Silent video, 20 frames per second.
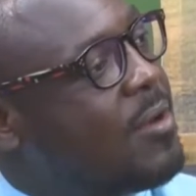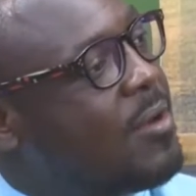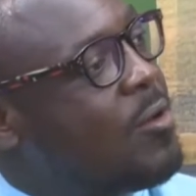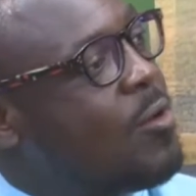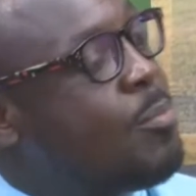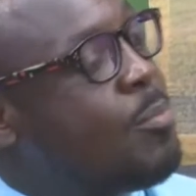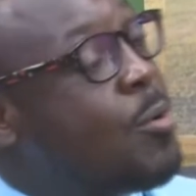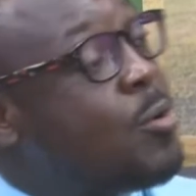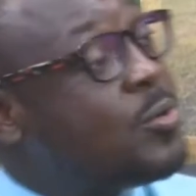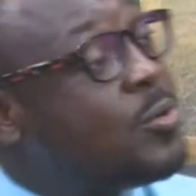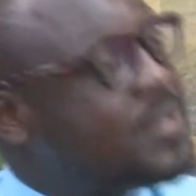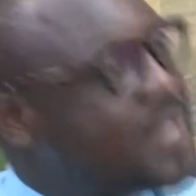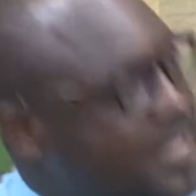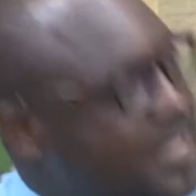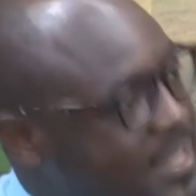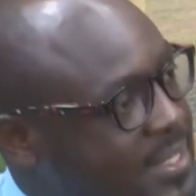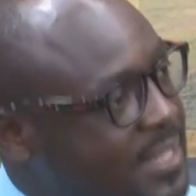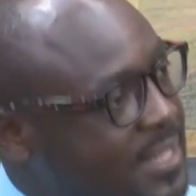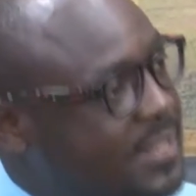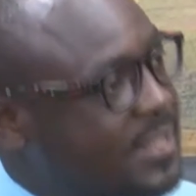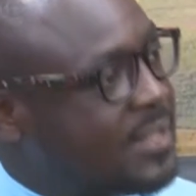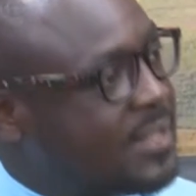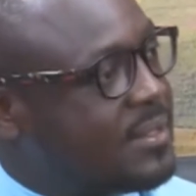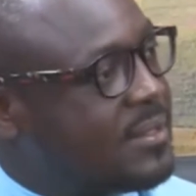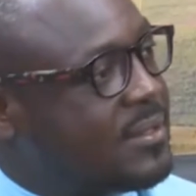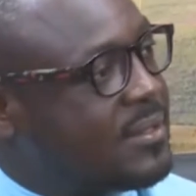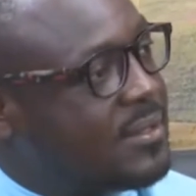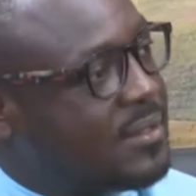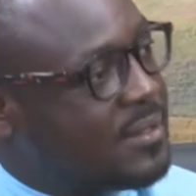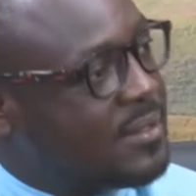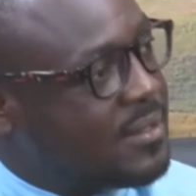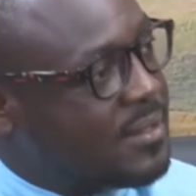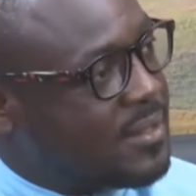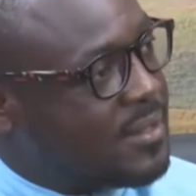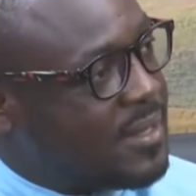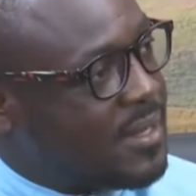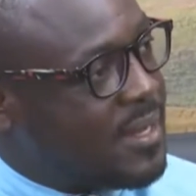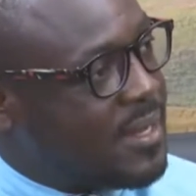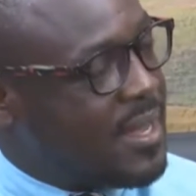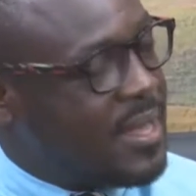opposed the decision
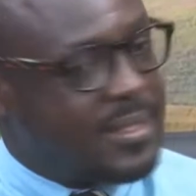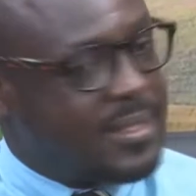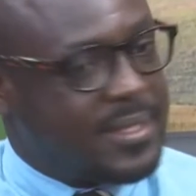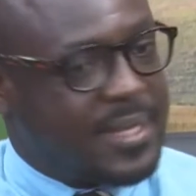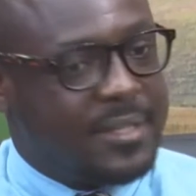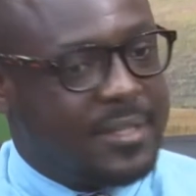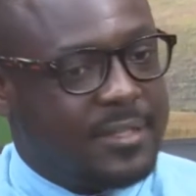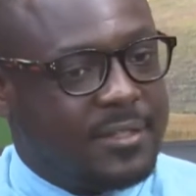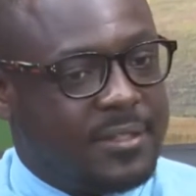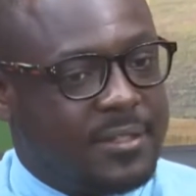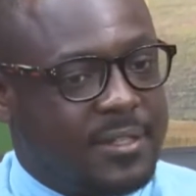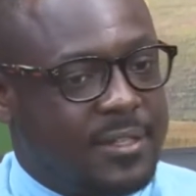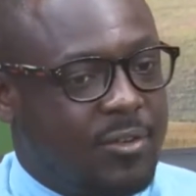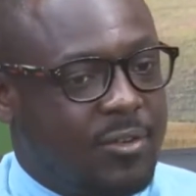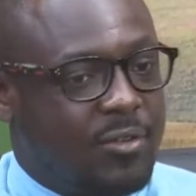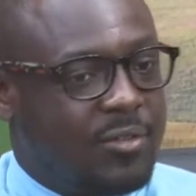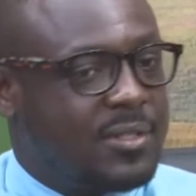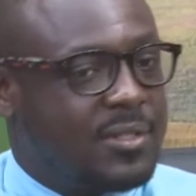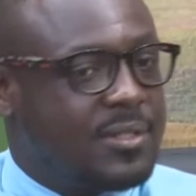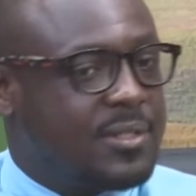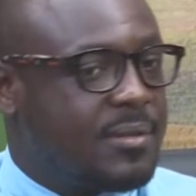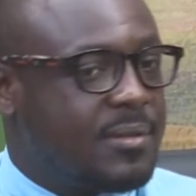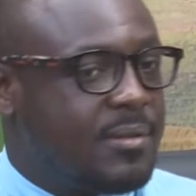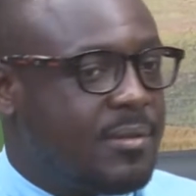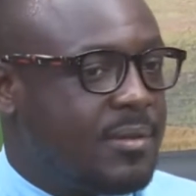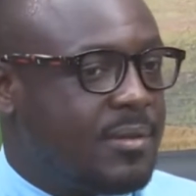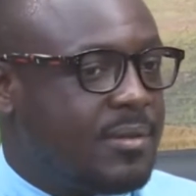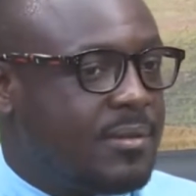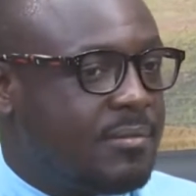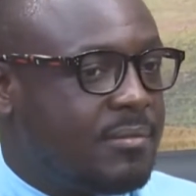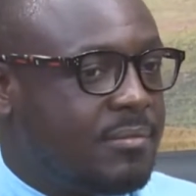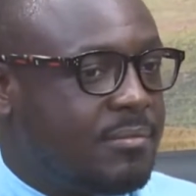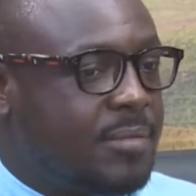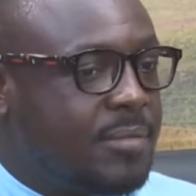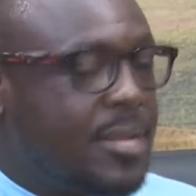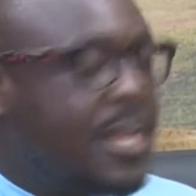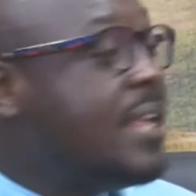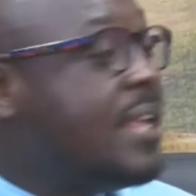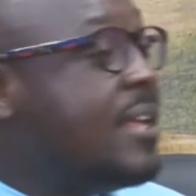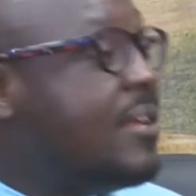and said they don't
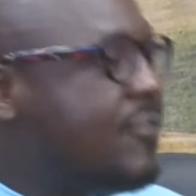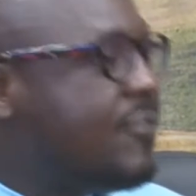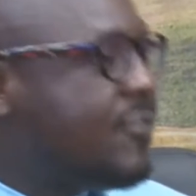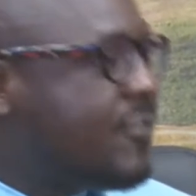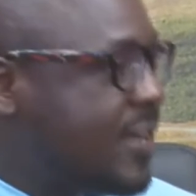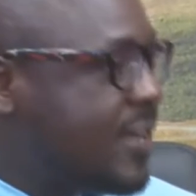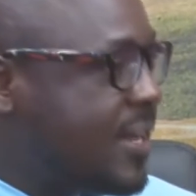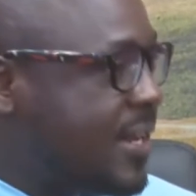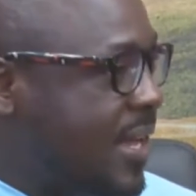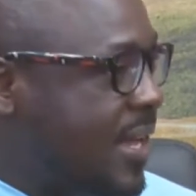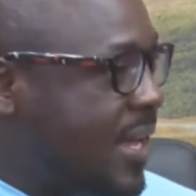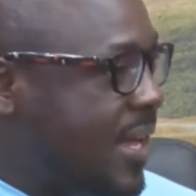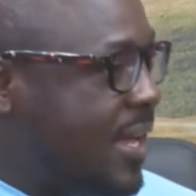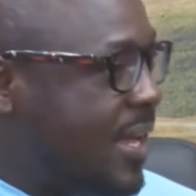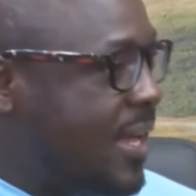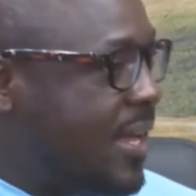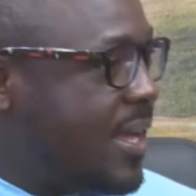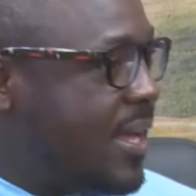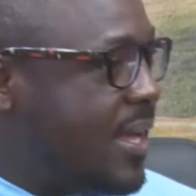believe in the.